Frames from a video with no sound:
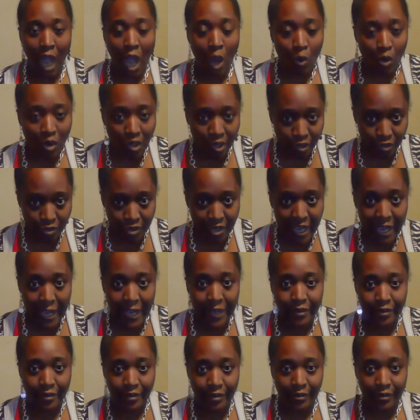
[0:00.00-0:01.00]
Our
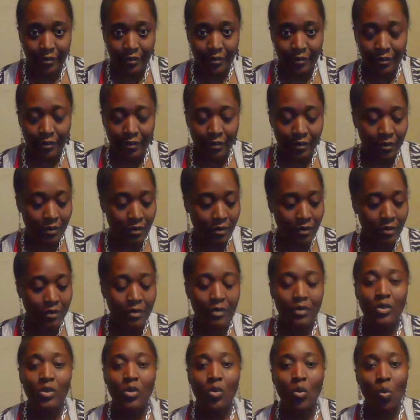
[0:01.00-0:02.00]
creator,
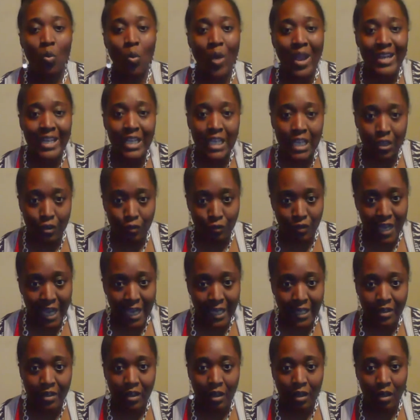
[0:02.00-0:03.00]
when he
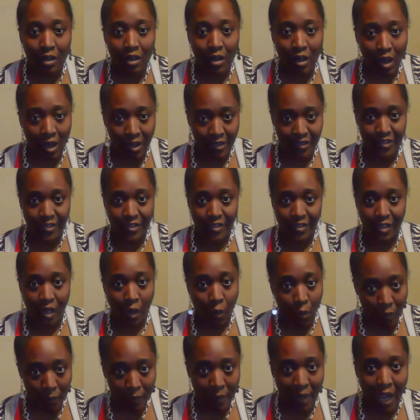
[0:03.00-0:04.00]
created us,
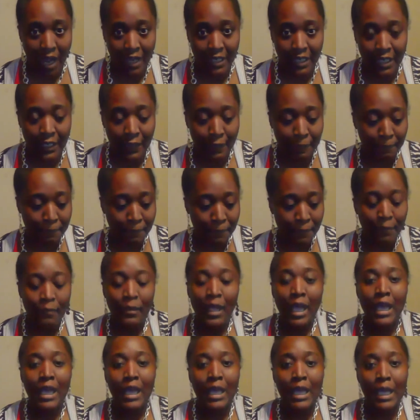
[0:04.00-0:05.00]
our body,
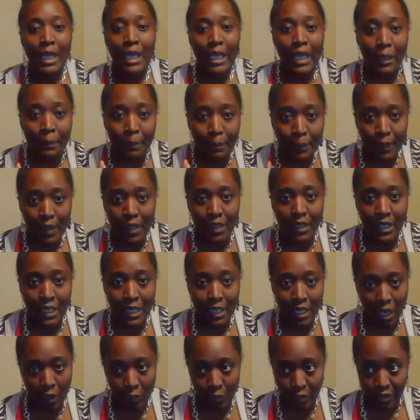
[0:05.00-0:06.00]
he put
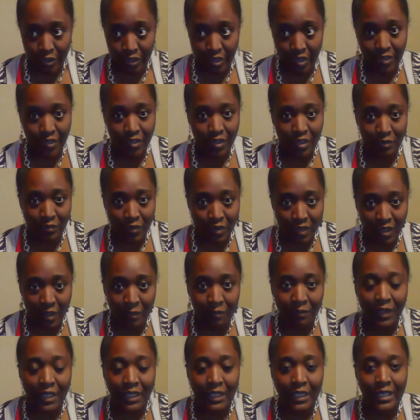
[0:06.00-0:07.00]
in our system
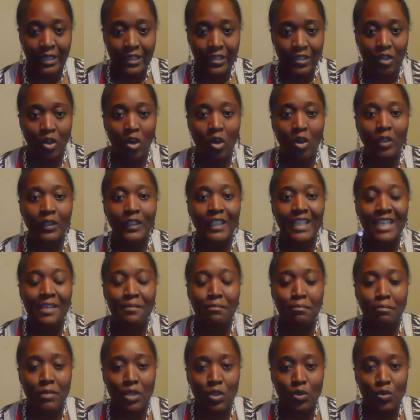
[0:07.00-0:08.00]
something that is called
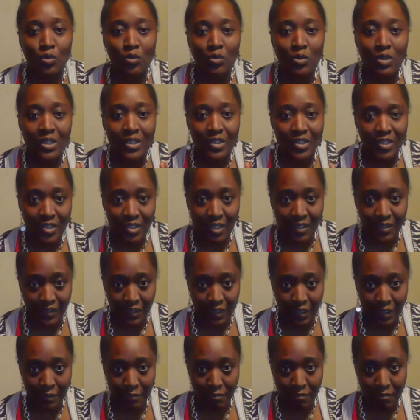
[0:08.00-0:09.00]
the immune
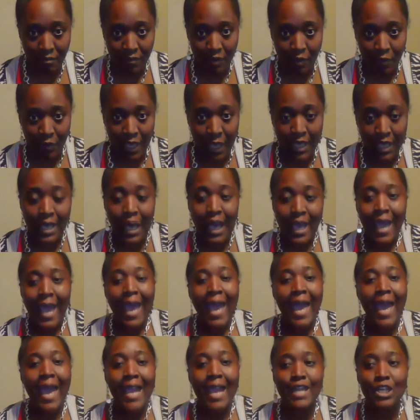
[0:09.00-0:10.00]
system okay
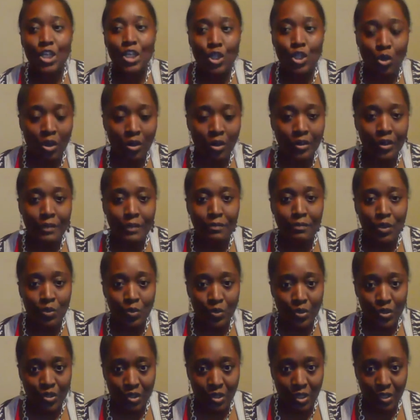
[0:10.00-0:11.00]
and your
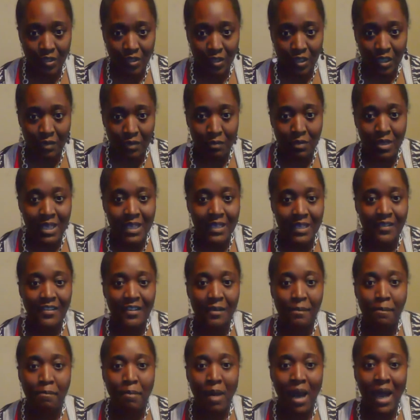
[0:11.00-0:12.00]
immune system
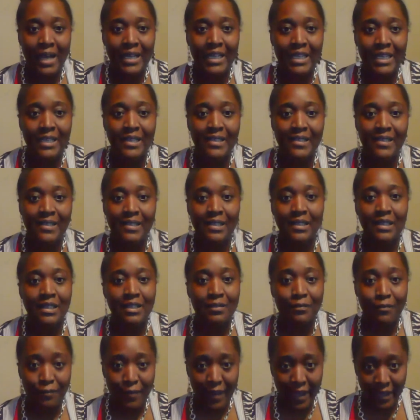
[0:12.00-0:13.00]
is the body's
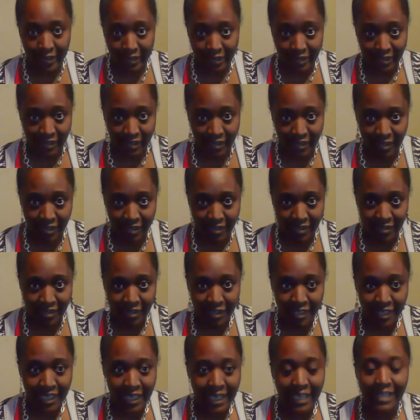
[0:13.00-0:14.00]
defense
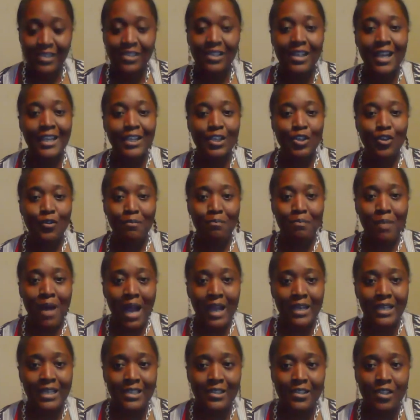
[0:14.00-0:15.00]
it's like your
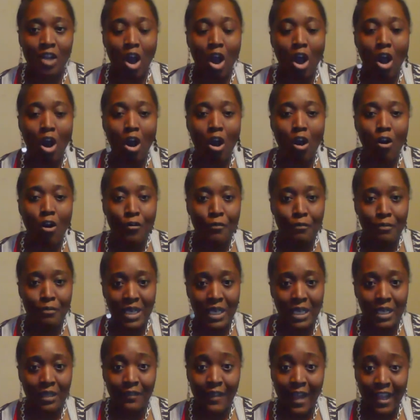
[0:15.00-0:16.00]
body's
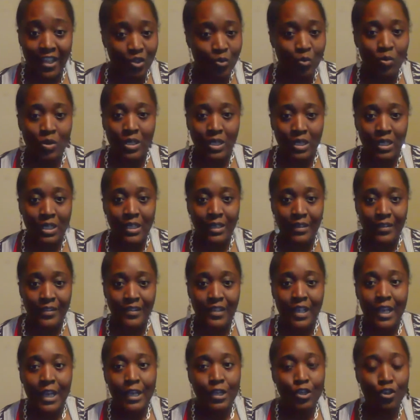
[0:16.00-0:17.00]
army that's what it
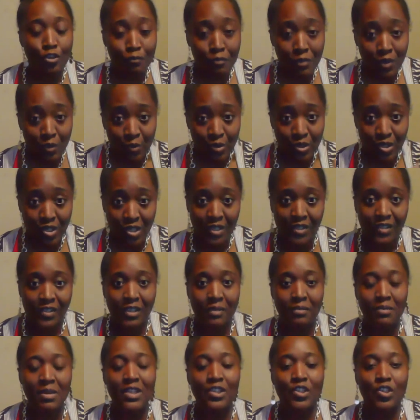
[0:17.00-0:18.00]
is your immune
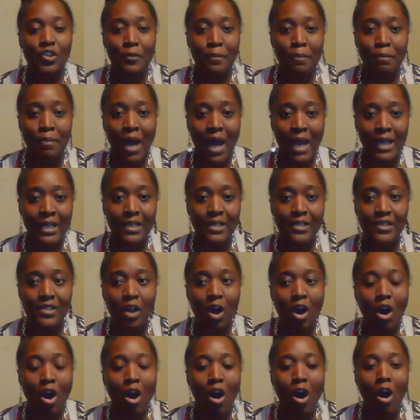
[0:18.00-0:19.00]
system is your
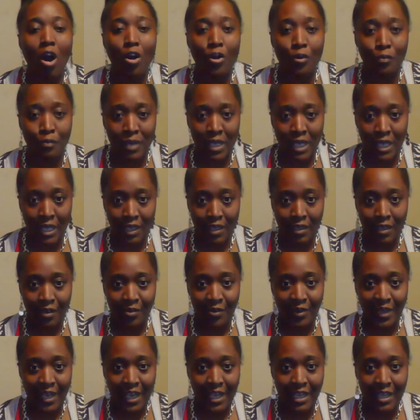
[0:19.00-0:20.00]
body's army
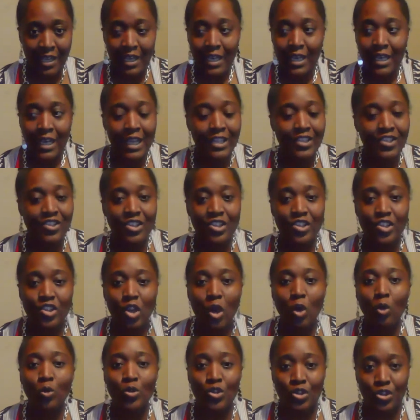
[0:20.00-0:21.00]
okay it's the
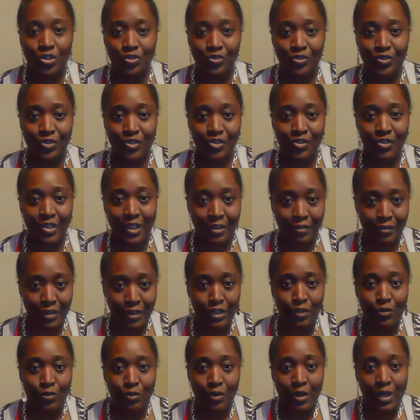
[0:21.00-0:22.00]
soldiers that are
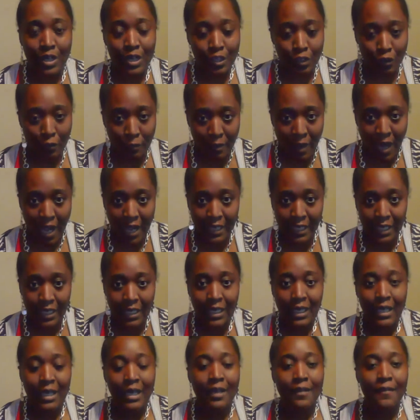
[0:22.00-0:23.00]
in your, your
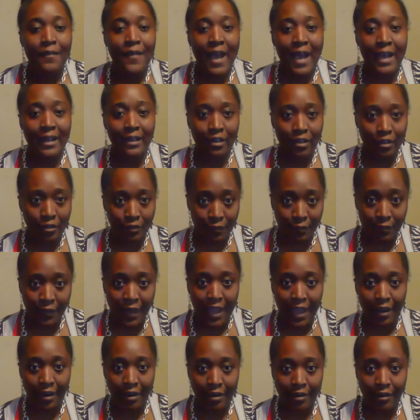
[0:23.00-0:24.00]
body that are
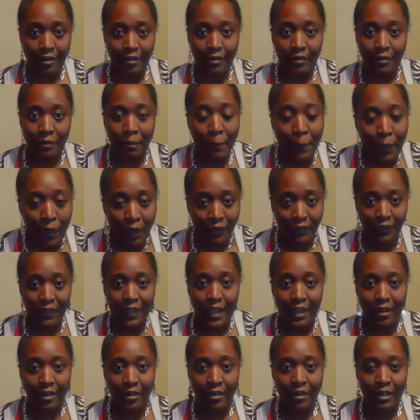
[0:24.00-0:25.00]
there put
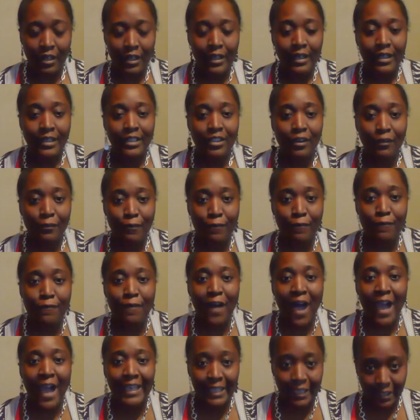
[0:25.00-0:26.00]
there to
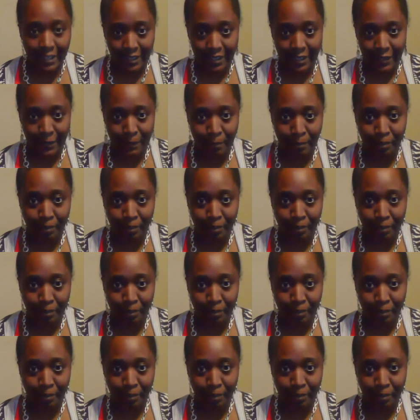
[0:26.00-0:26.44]
fight